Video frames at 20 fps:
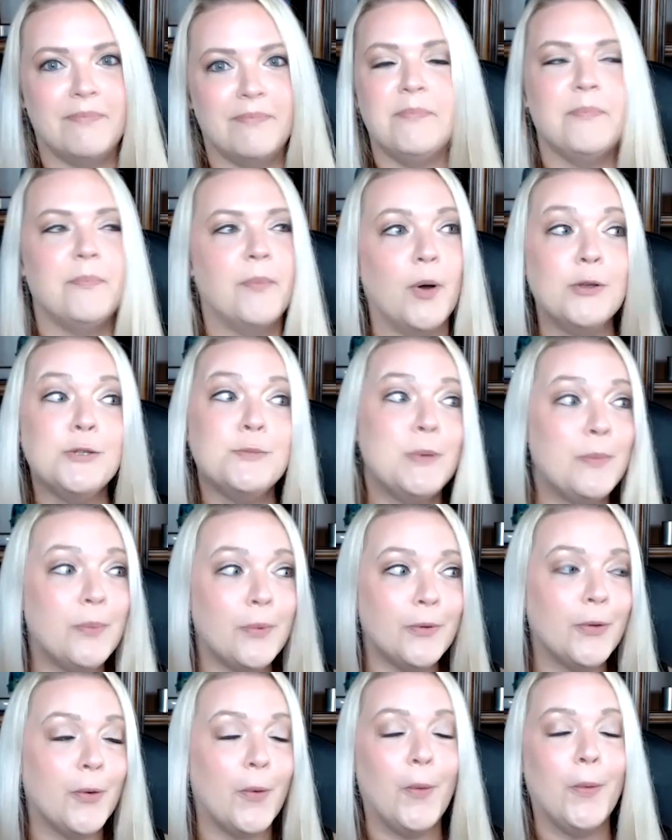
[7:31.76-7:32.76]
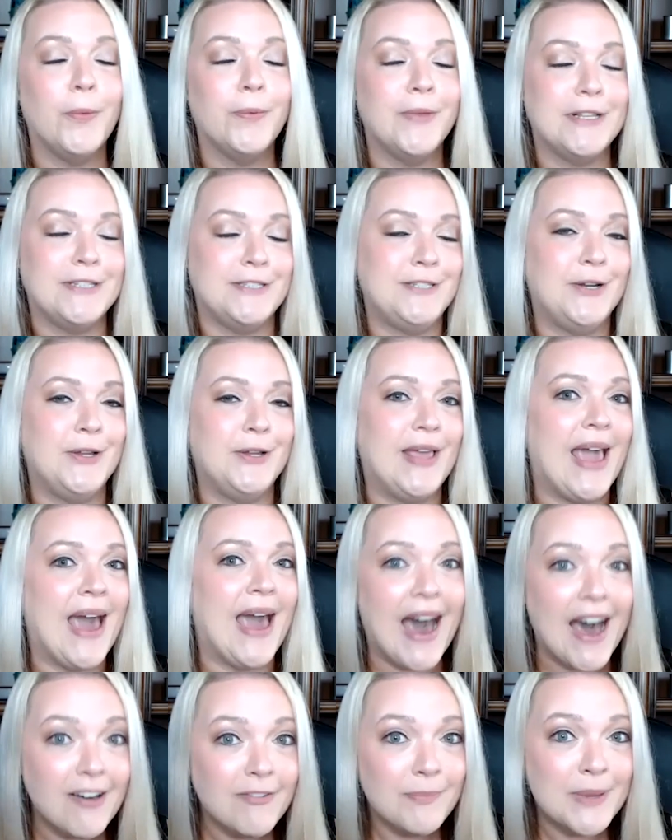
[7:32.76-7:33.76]
most people don't necessarily
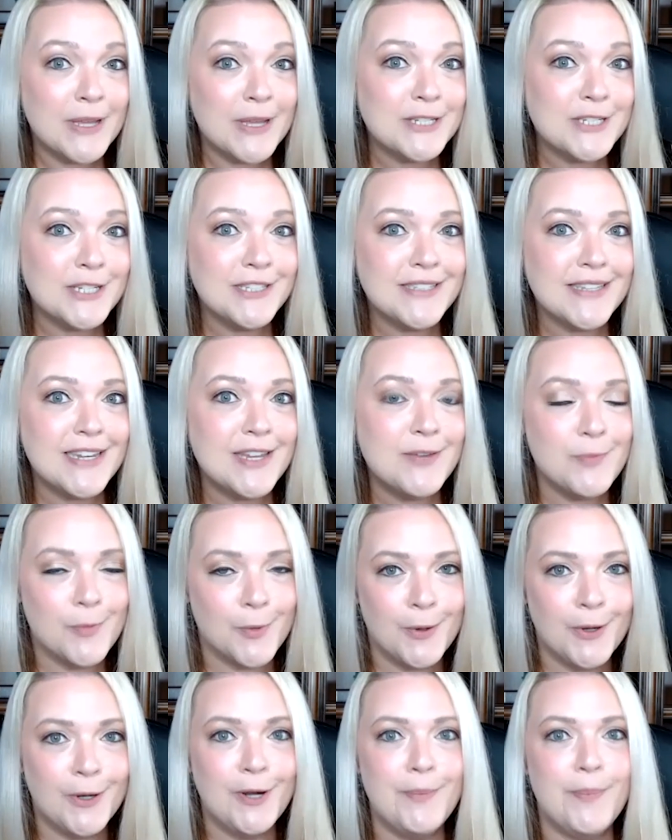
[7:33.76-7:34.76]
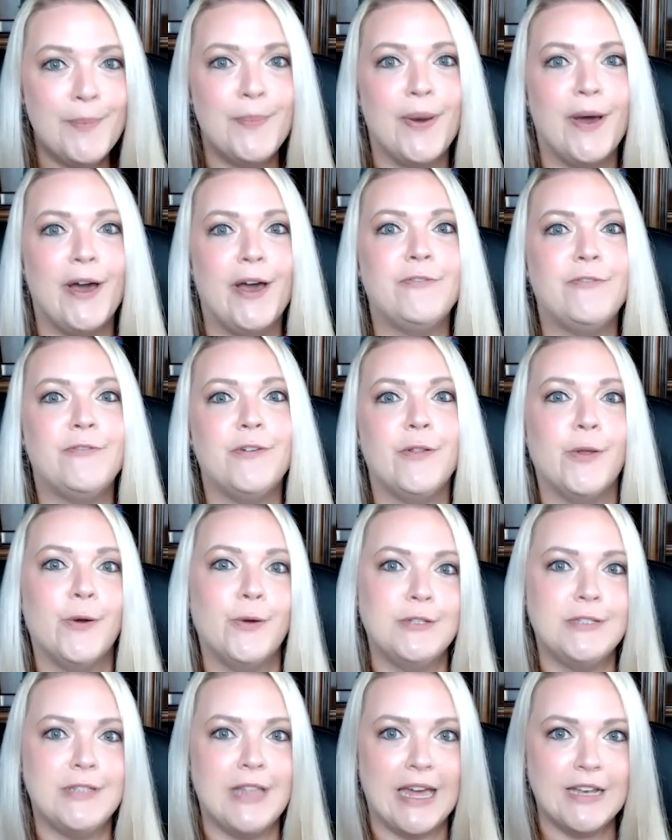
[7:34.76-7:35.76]
have pensions anymore, but for
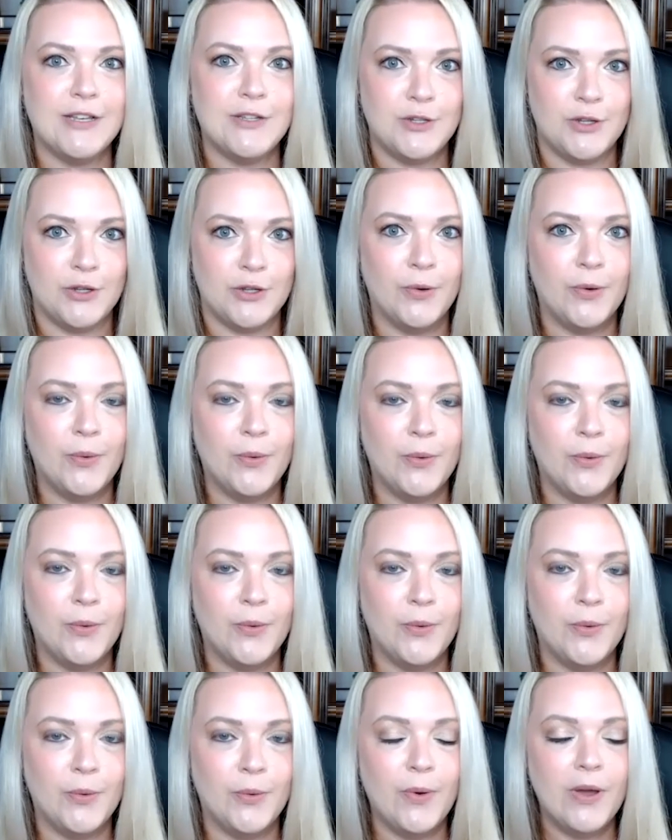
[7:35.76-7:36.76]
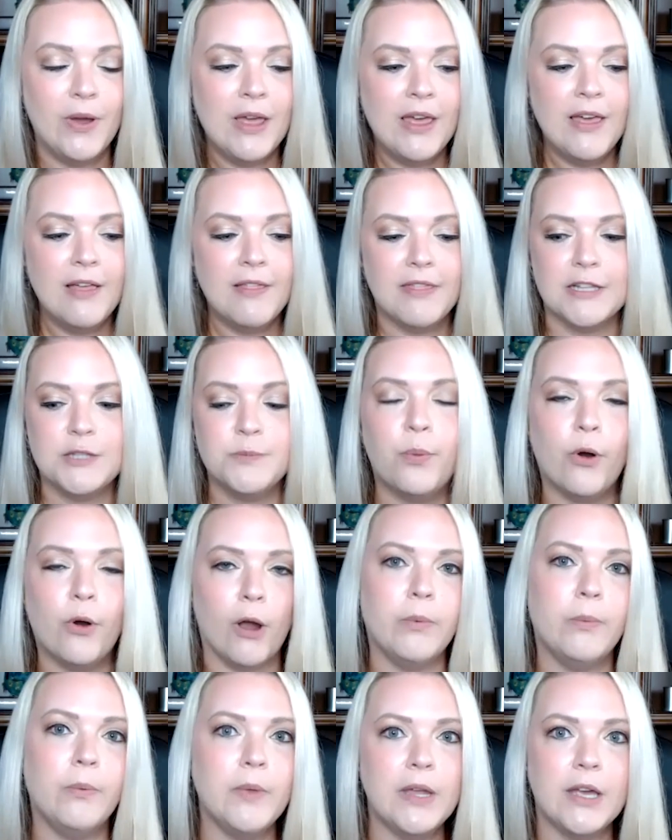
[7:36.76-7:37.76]
those that do, that's
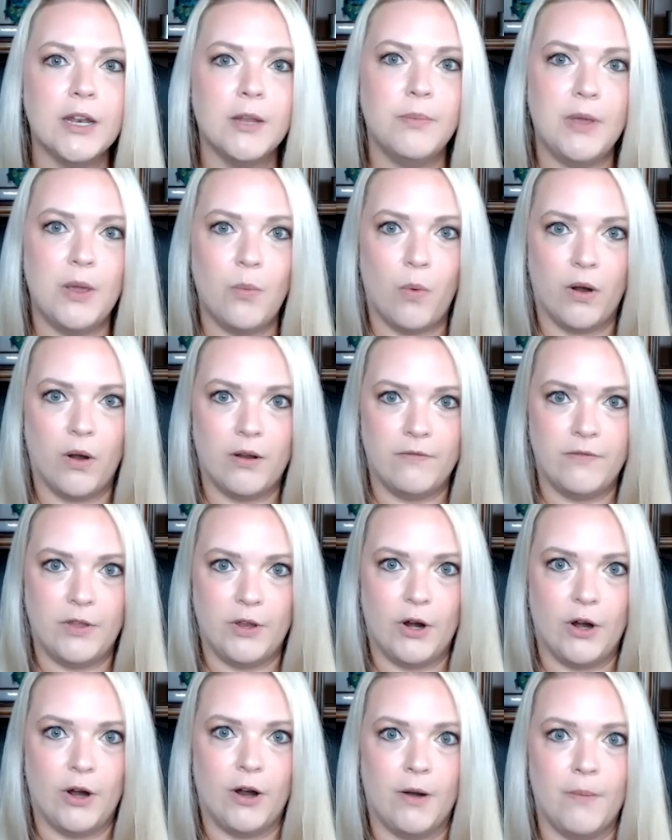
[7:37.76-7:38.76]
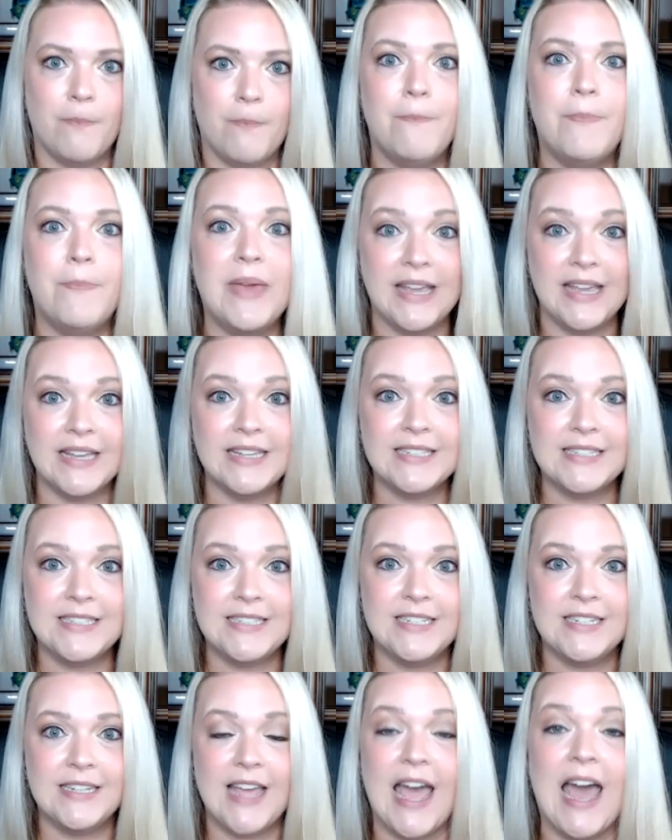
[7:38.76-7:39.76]
probably going to be one of your
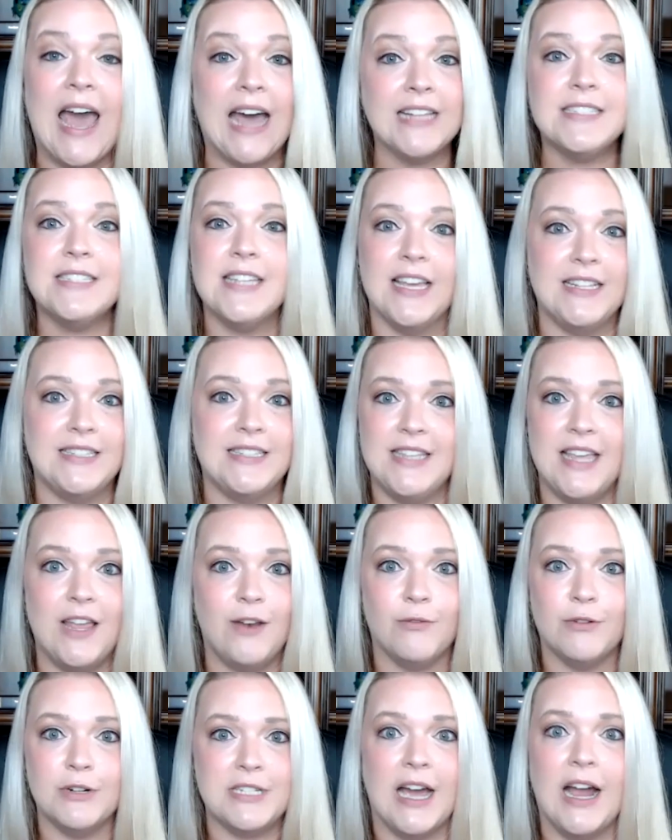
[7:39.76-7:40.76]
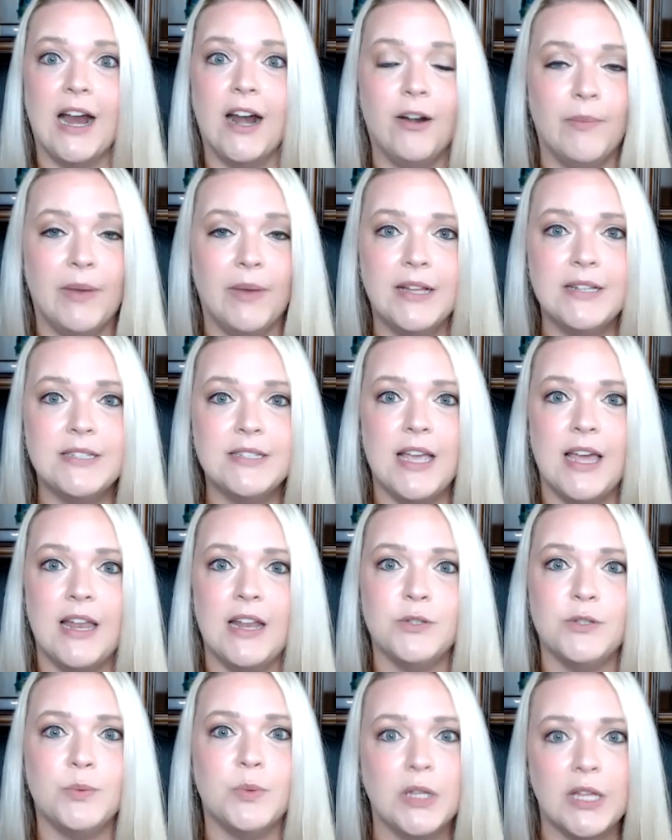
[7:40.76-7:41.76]
biggest assets in retirement. And
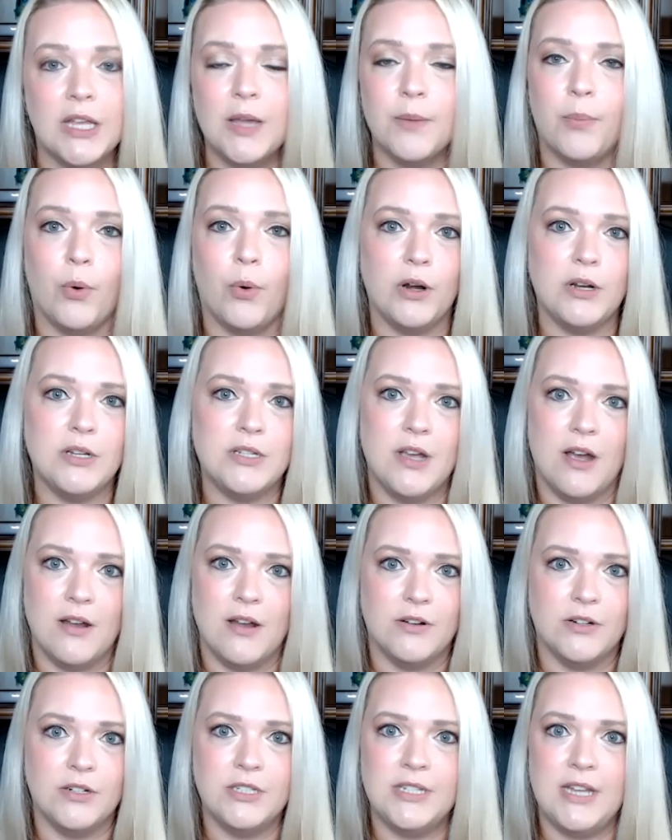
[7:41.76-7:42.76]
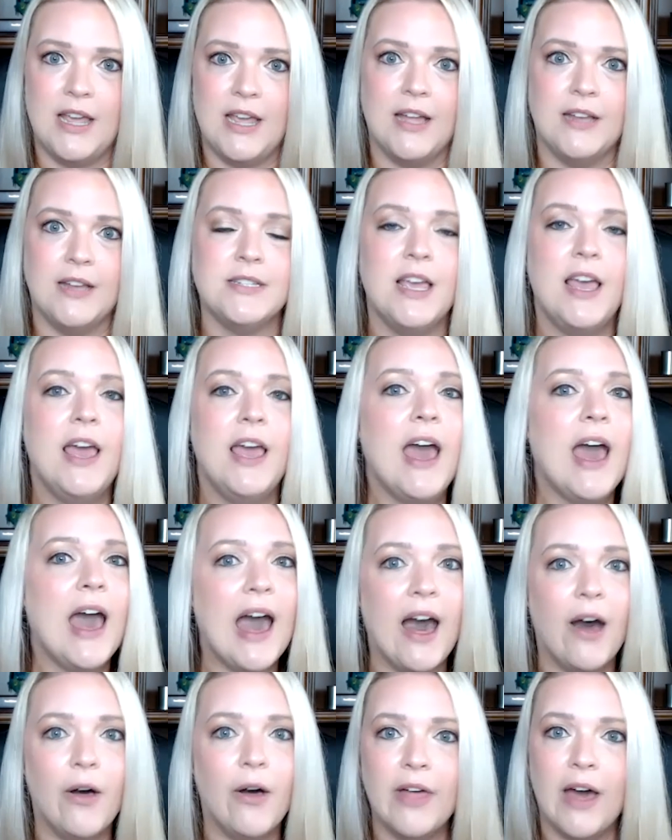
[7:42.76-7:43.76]
it's really important to understand
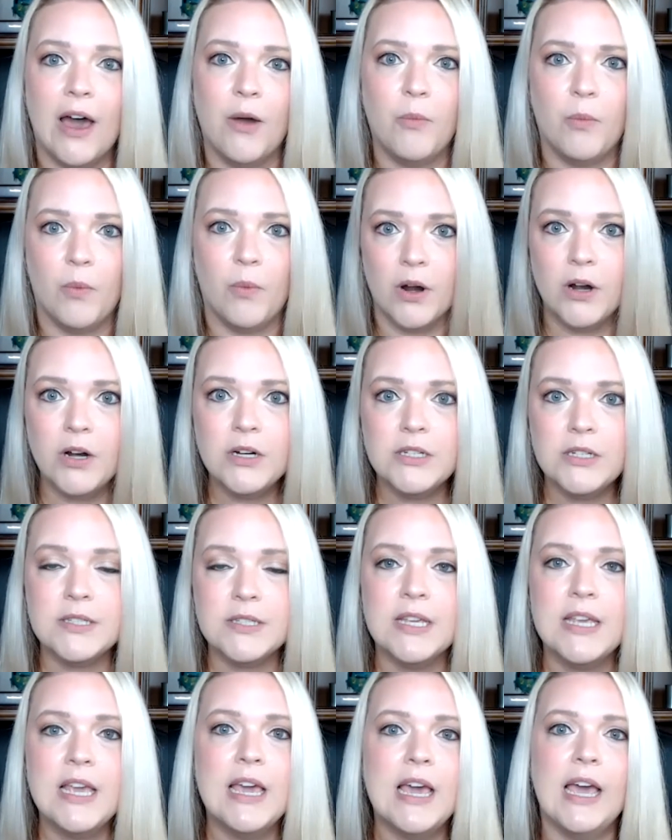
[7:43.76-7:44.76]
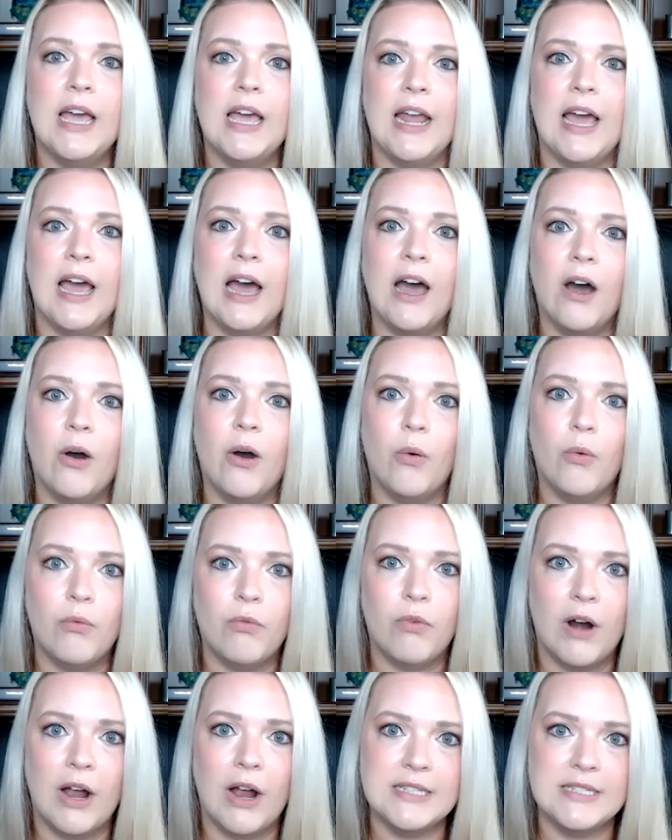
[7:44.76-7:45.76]
how that works and how
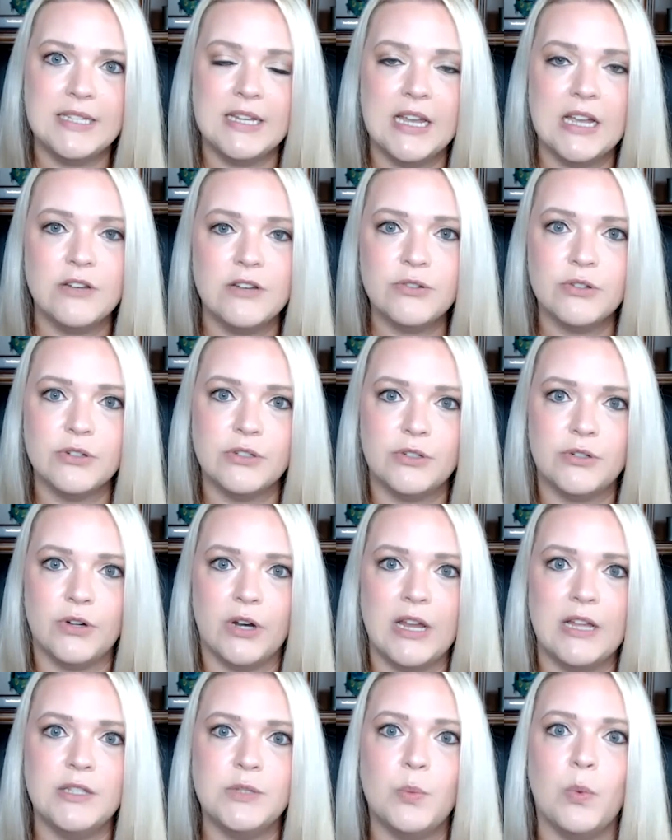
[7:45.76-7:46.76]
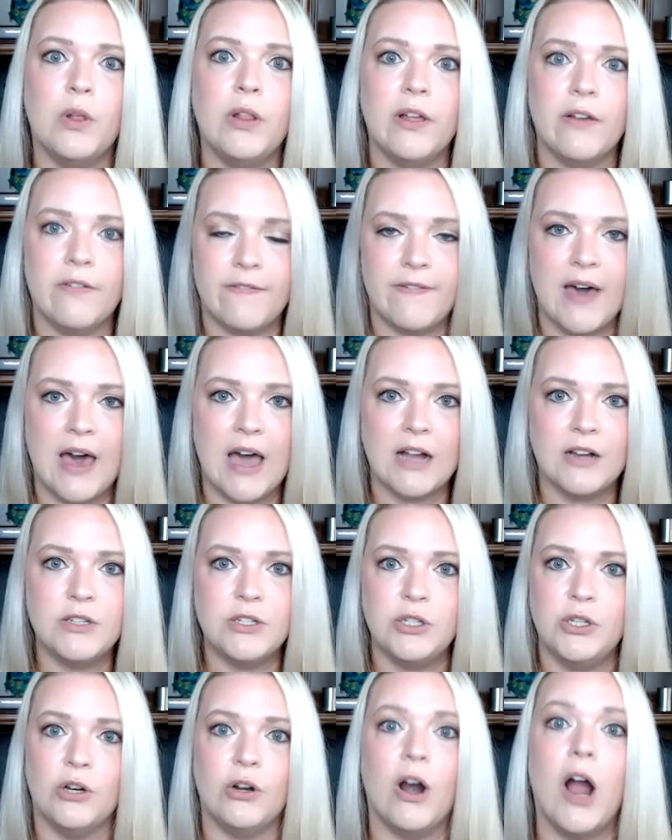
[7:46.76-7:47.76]
rising interest rates will affect
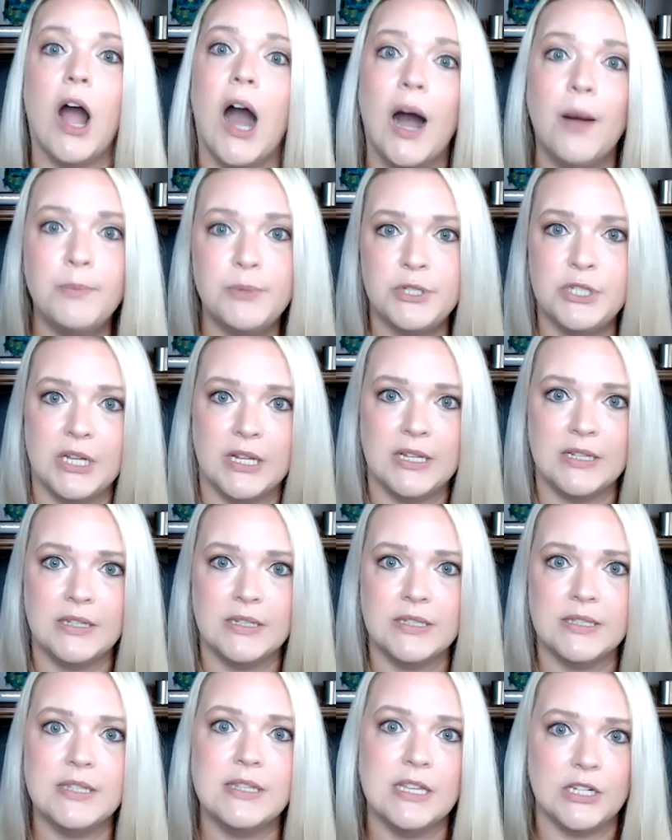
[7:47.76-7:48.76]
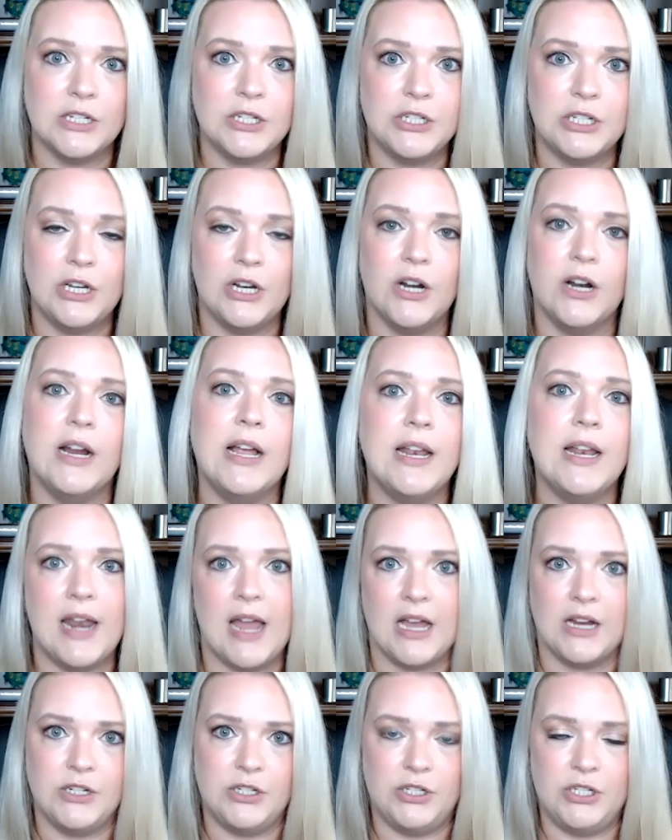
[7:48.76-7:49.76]
your options this year and
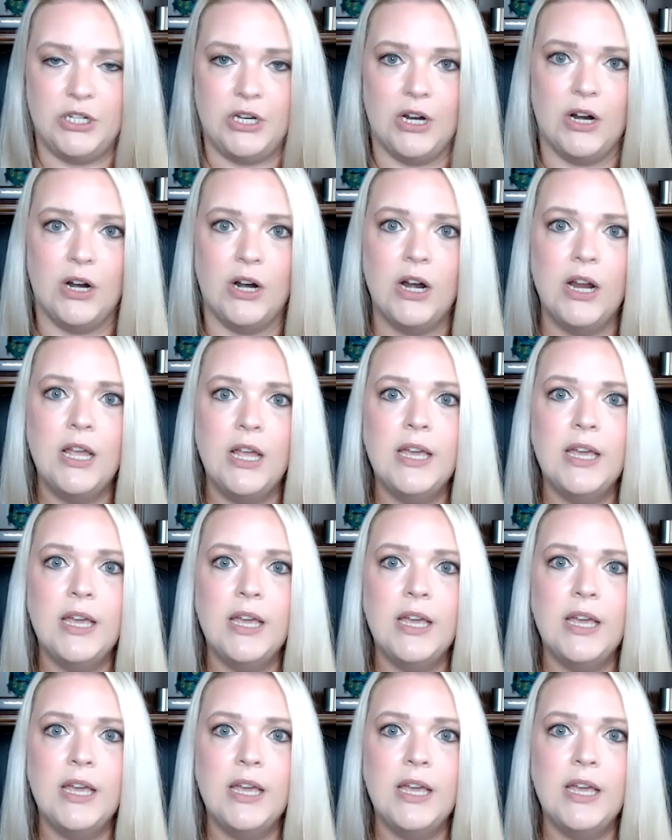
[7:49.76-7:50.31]
next year.